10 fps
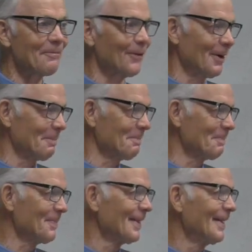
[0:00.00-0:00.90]
from,
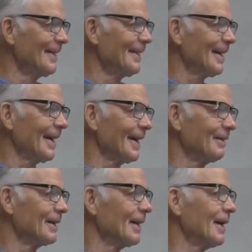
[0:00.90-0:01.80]

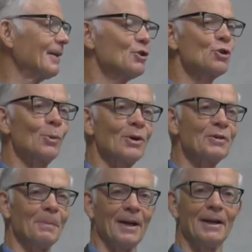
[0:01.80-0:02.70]
and getting
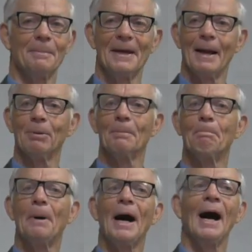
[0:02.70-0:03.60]
Jewish money to be able to
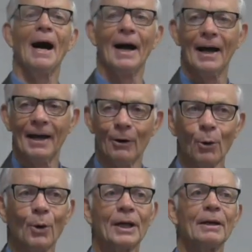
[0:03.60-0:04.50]
buy
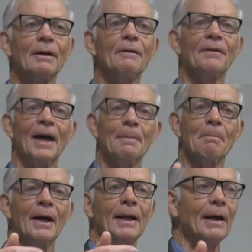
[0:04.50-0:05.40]
or give a
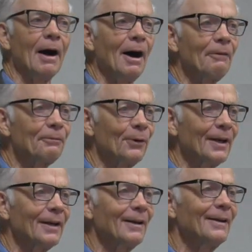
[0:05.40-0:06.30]
money
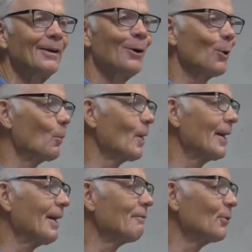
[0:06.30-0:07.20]
offering or
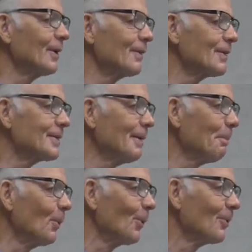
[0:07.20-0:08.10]
whatever in the
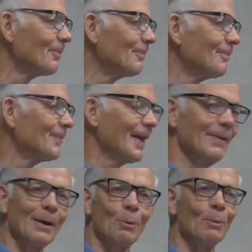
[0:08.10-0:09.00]
temple. And
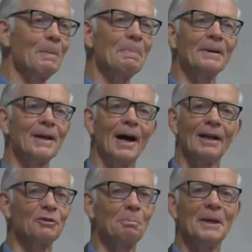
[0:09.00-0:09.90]
they were ripping
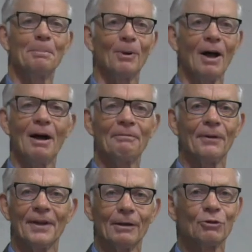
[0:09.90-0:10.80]
God's people off
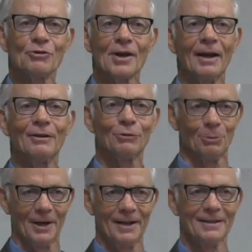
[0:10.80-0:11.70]
on the exchange
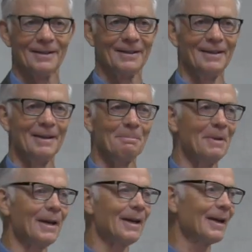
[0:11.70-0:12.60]
rate,
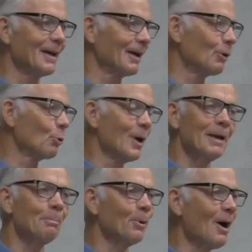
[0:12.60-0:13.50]
making it a
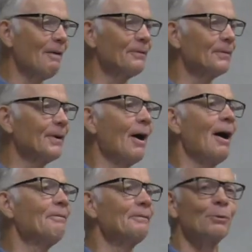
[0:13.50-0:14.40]
great profit
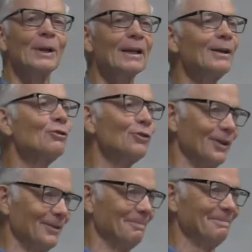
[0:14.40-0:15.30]
off of religion.